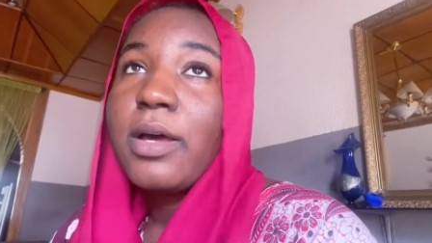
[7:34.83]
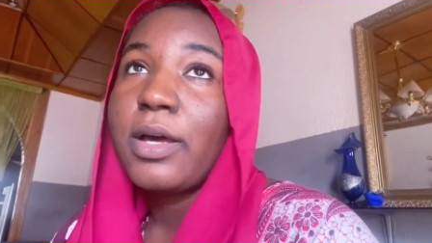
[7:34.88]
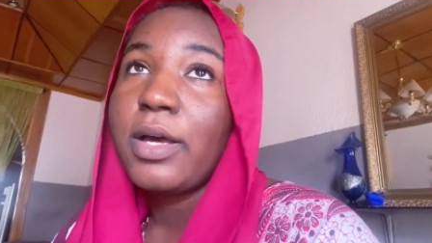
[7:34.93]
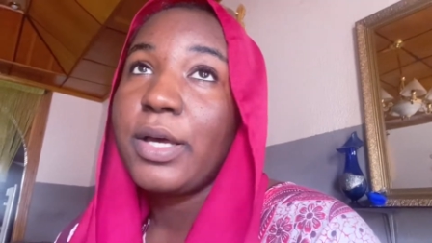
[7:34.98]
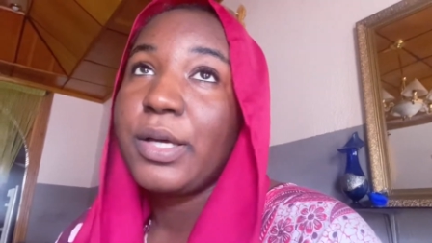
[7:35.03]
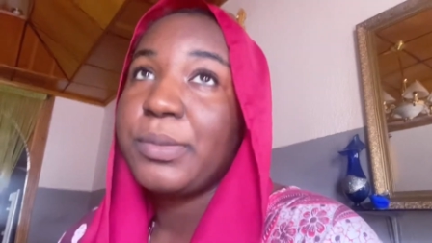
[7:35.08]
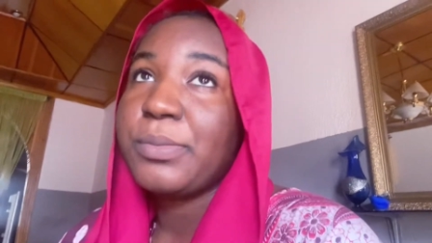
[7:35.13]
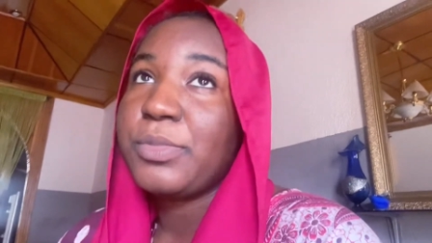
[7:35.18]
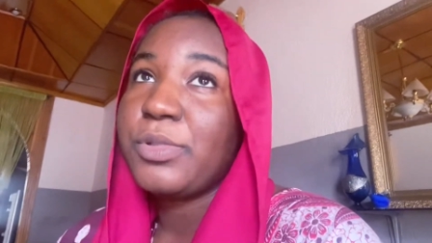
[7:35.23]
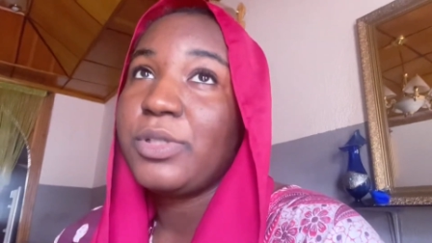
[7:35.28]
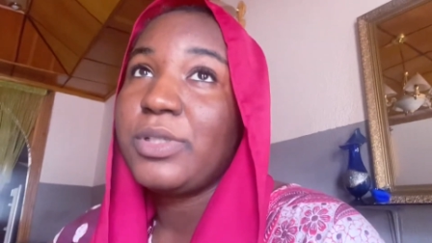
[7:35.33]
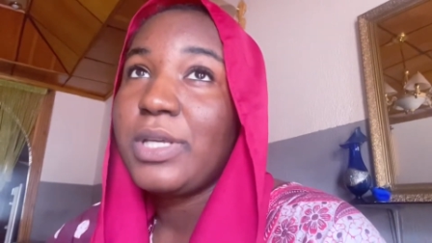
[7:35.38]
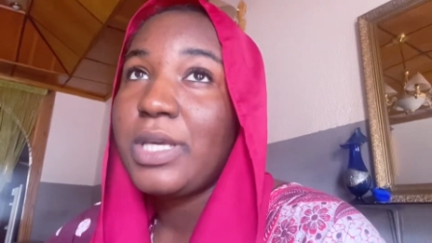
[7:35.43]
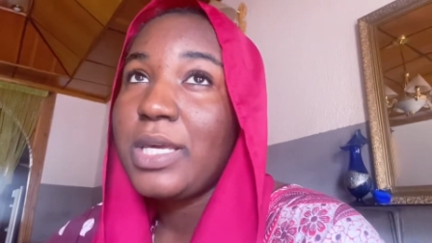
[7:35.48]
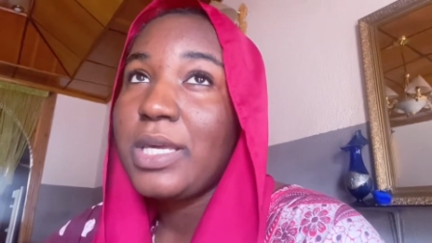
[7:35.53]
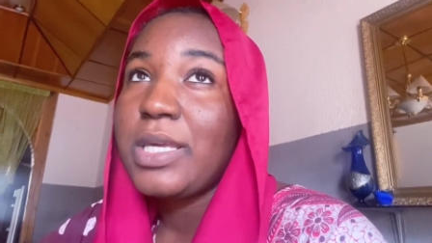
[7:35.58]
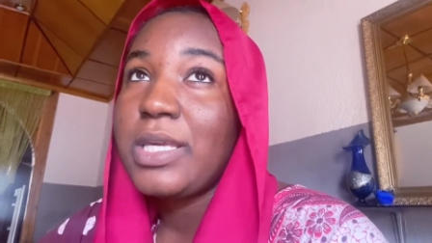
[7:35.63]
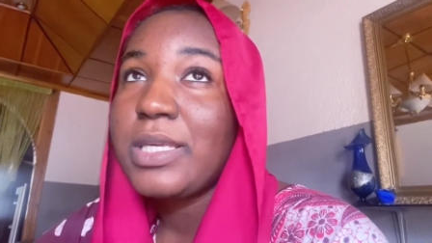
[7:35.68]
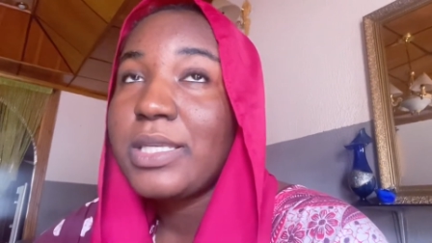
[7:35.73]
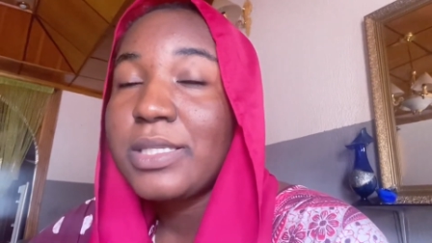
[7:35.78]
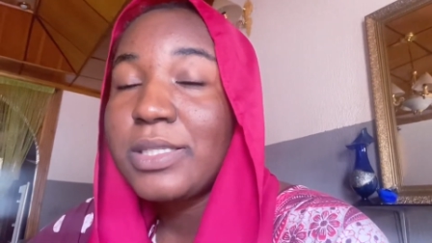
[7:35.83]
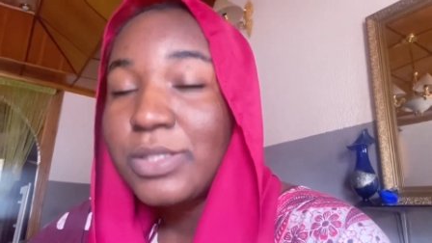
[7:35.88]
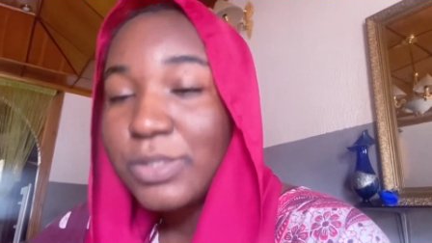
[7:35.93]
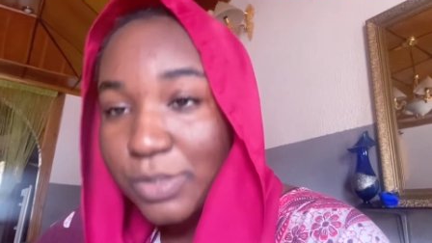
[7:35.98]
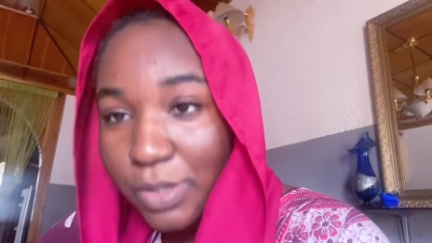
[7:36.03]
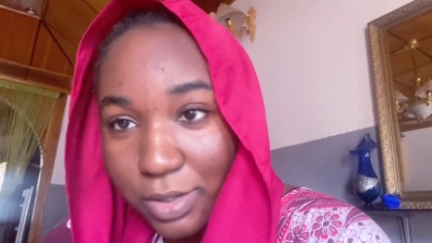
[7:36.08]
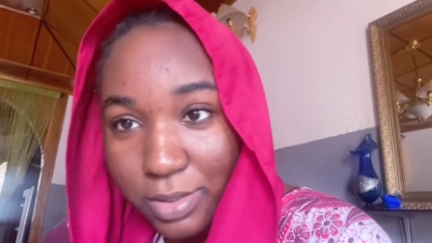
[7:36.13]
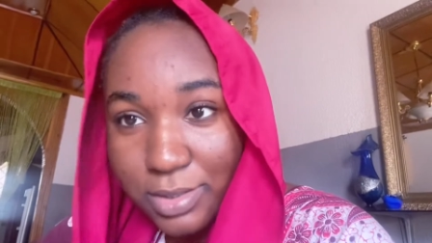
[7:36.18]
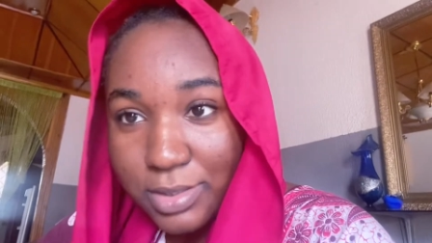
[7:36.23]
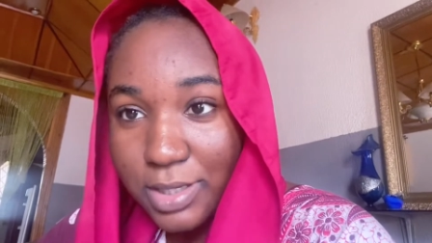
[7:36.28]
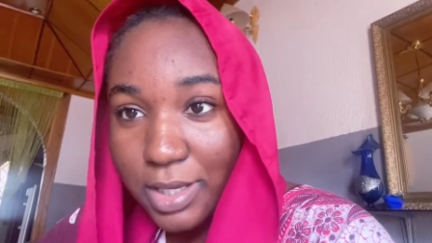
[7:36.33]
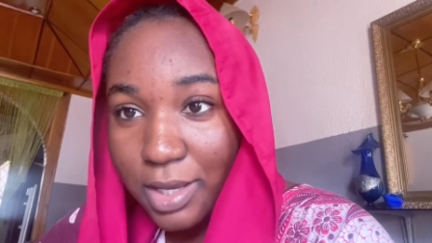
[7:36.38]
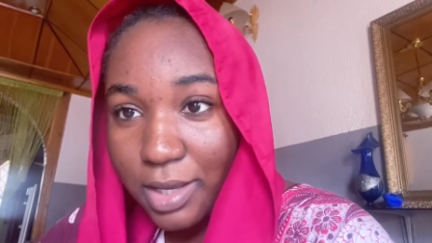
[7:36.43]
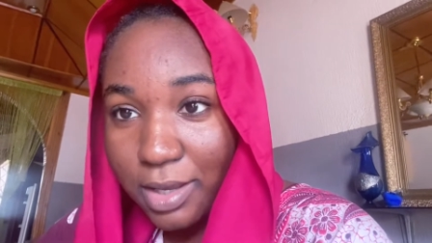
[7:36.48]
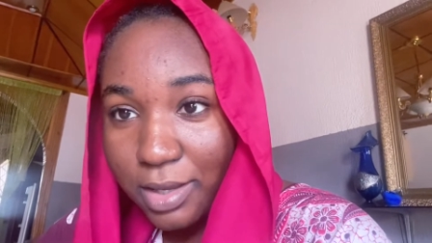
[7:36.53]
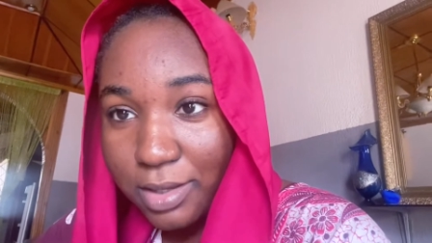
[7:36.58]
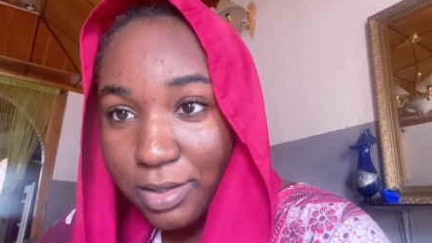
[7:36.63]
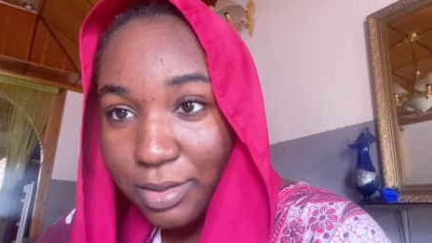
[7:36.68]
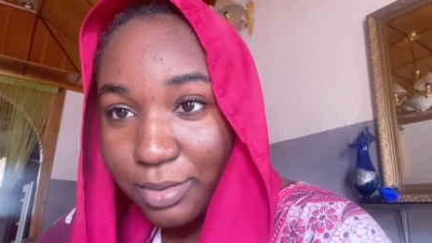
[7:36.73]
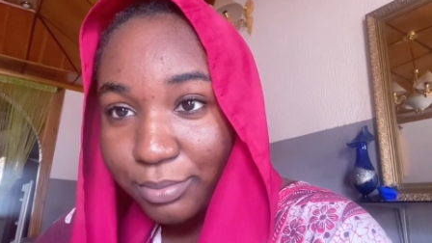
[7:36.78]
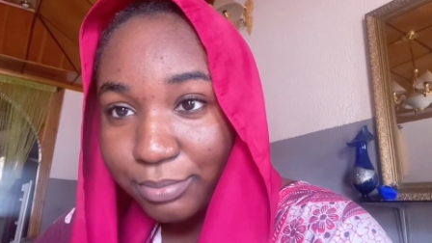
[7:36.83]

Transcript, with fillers: um today is sunday